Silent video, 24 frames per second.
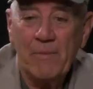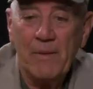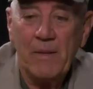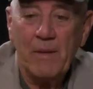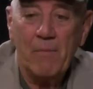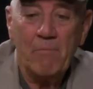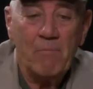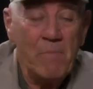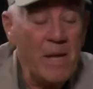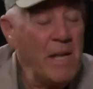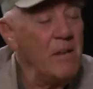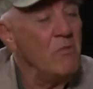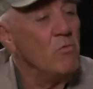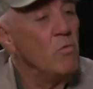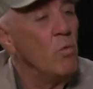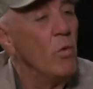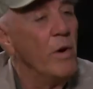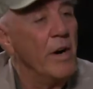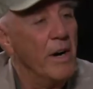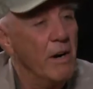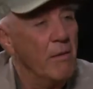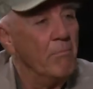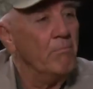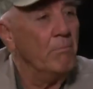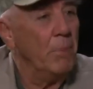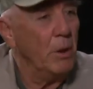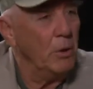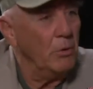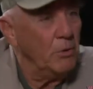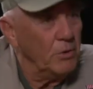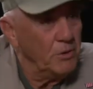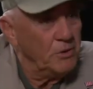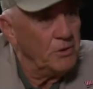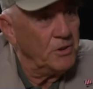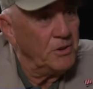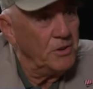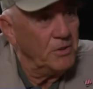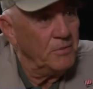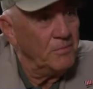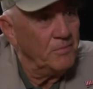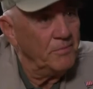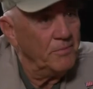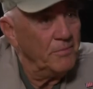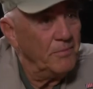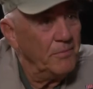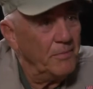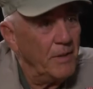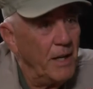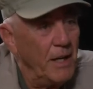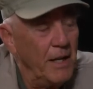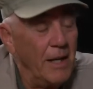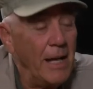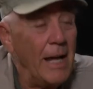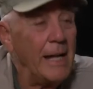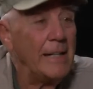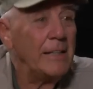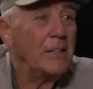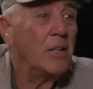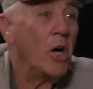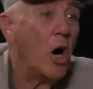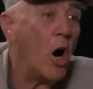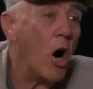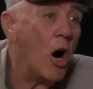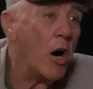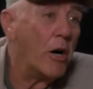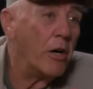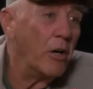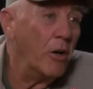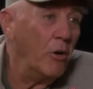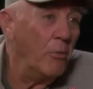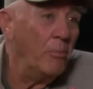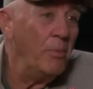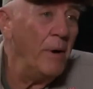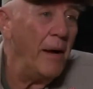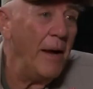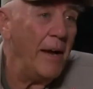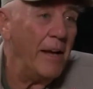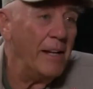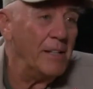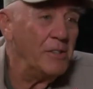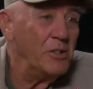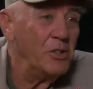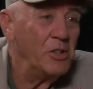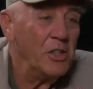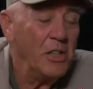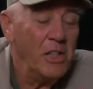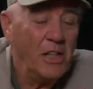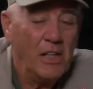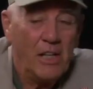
men wear boots. I like cargo pants.